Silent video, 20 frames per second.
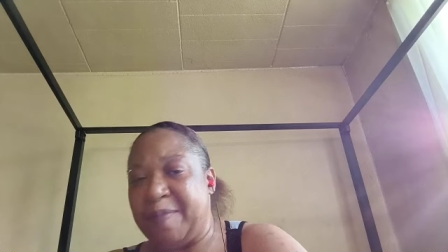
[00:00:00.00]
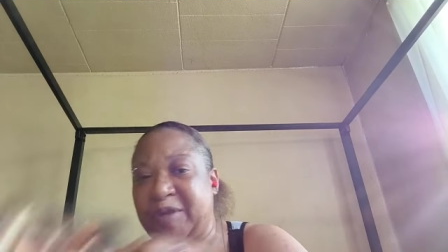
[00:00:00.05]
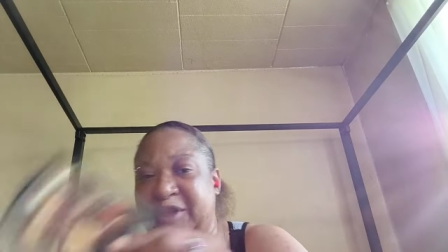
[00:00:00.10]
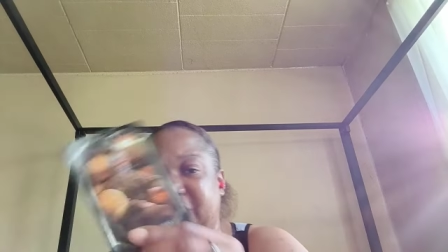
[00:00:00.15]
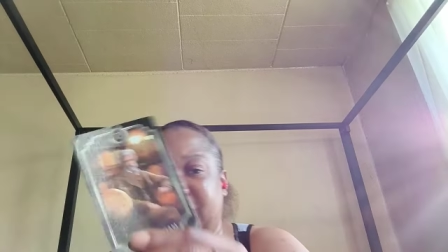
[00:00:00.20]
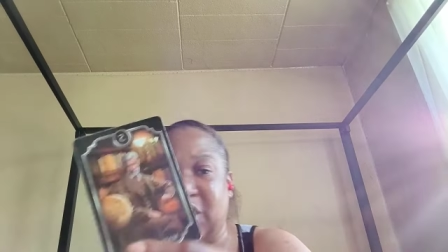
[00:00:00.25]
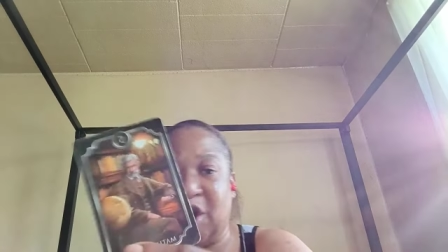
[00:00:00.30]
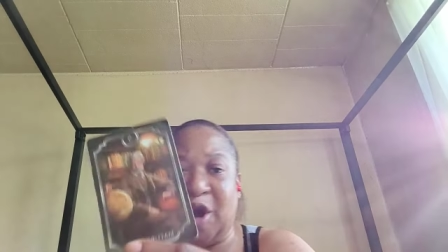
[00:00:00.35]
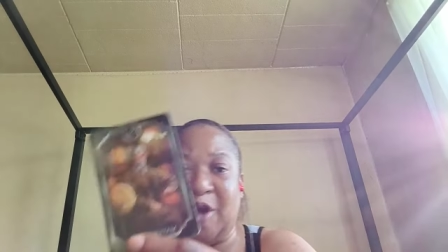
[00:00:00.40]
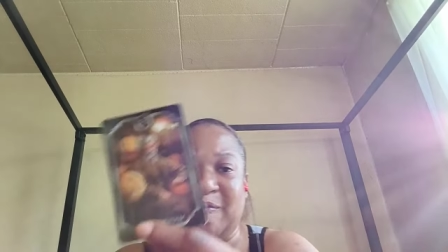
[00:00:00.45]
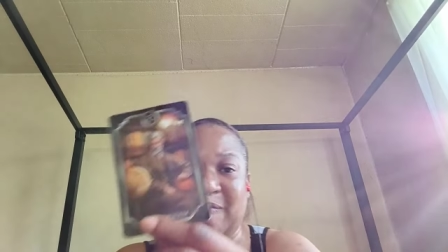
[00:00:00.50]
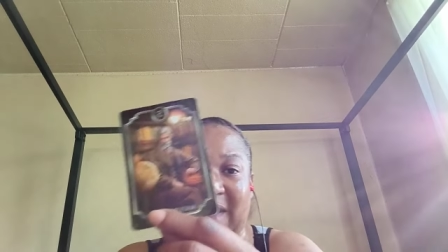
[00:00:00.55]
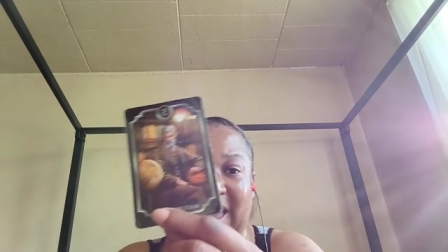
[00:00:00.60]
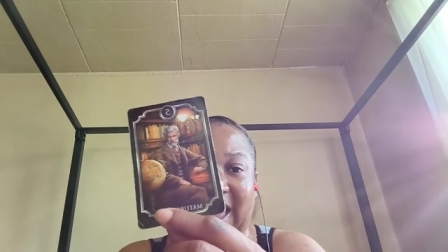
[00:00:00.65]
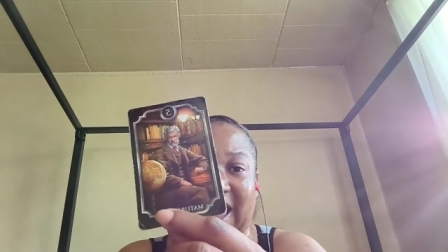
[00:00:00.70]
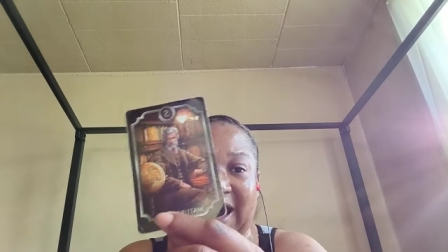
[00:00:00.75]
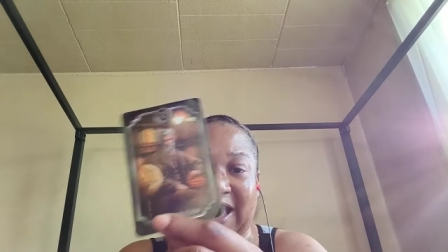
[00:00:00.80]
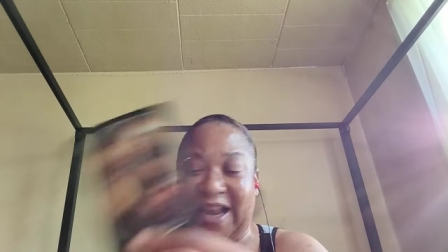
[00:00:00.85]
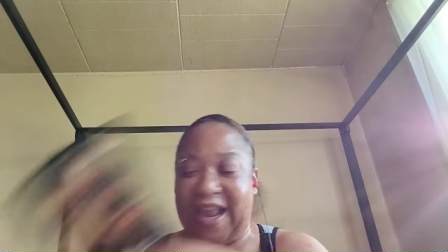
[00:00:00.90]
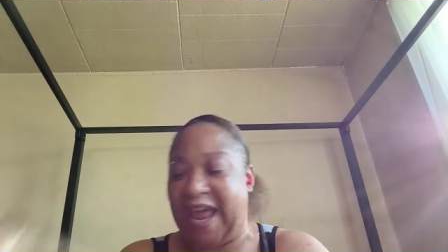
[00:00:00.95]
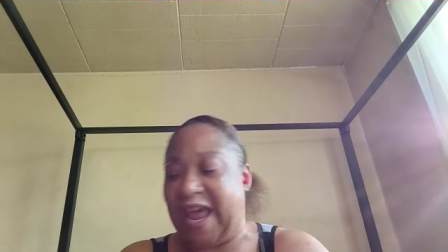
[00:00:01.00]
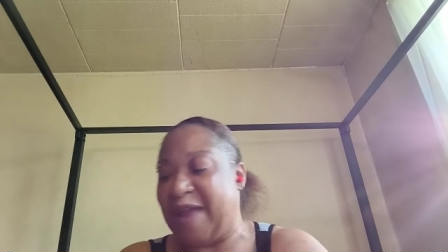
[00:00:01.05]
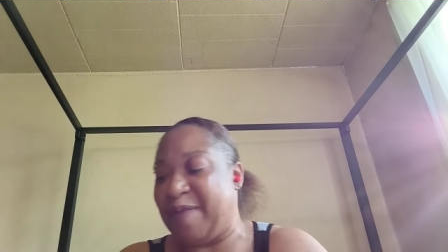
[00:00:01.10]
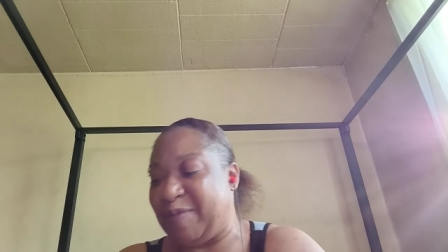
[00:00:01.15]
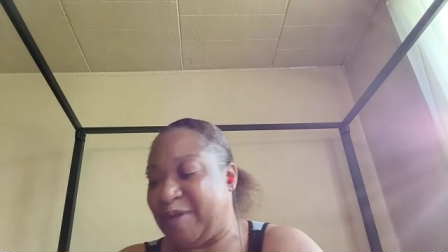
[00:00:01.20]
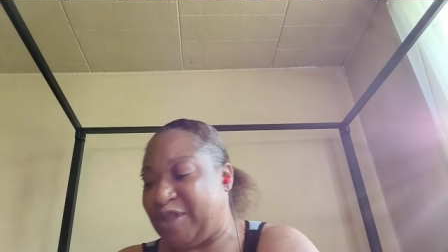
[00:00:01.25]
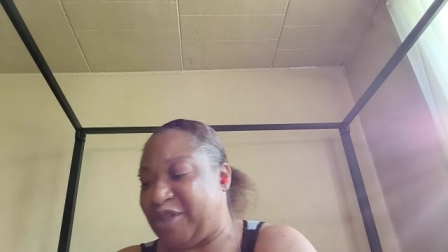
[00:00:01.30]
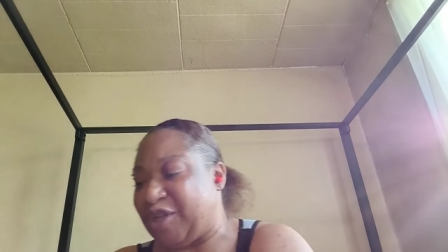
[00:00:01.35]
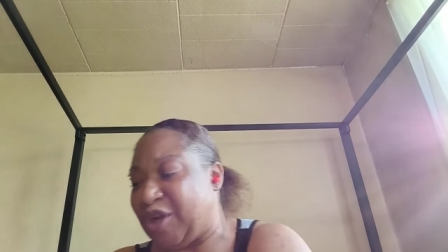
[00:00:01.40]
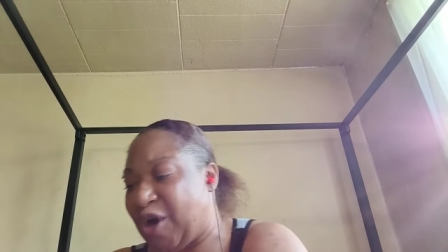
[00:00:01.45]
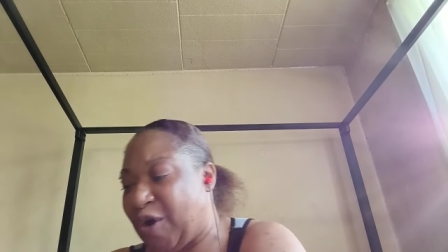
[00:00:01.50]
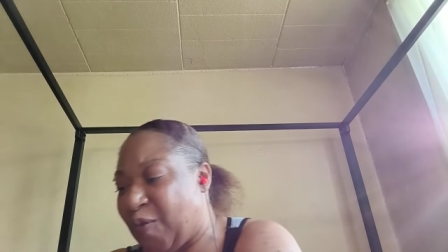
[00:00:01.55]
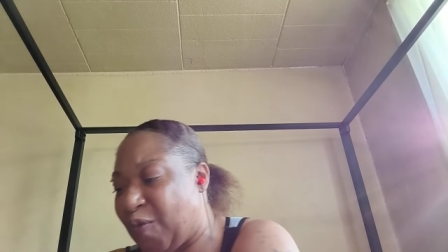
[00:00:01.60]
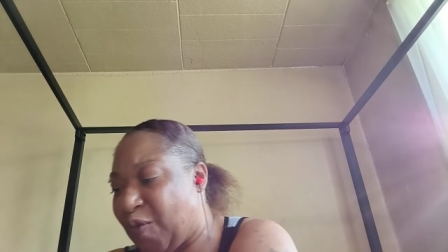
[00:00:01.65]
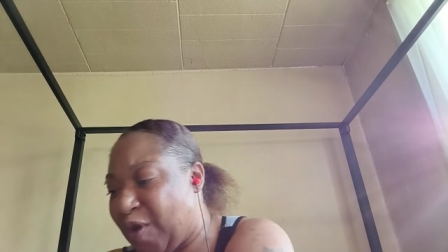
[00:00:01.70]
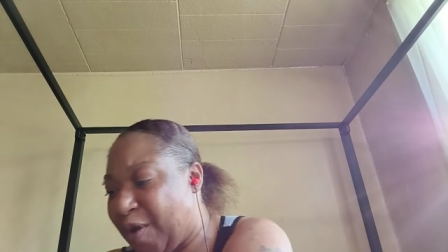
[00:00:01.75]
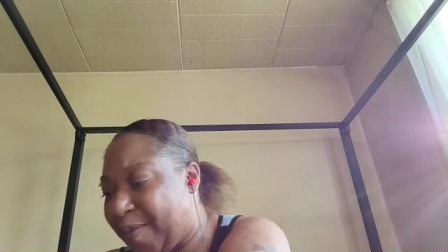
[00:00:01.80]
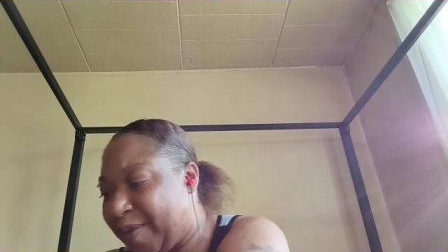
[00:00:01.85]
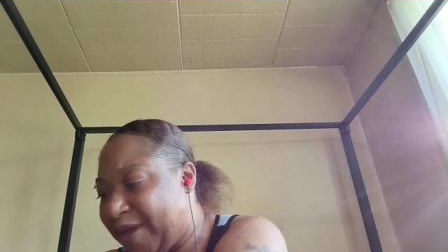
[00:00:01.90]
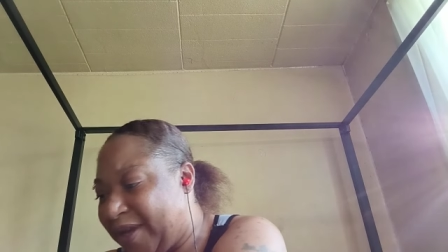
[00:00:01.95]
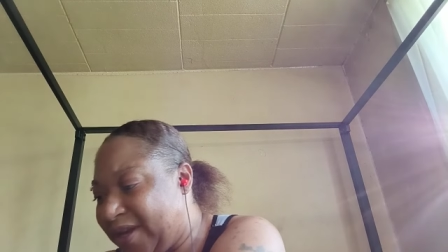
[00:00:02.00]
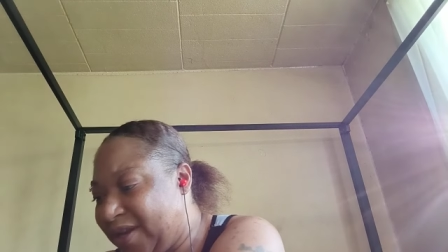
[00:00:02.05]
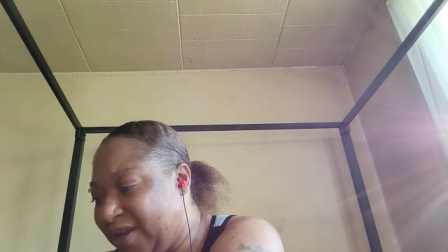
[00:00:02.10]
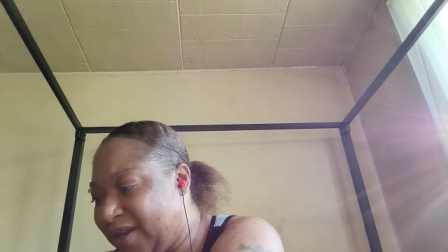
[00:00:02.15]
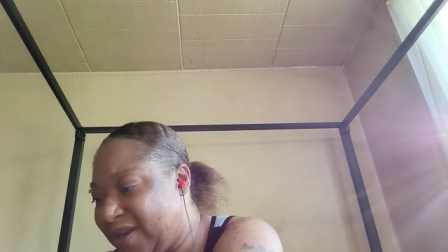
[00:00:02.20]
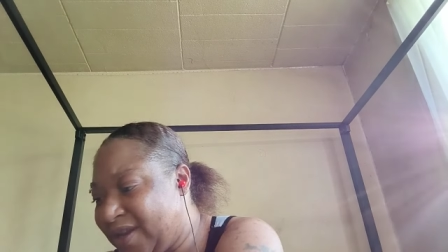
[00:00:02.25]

mature man and mature woman.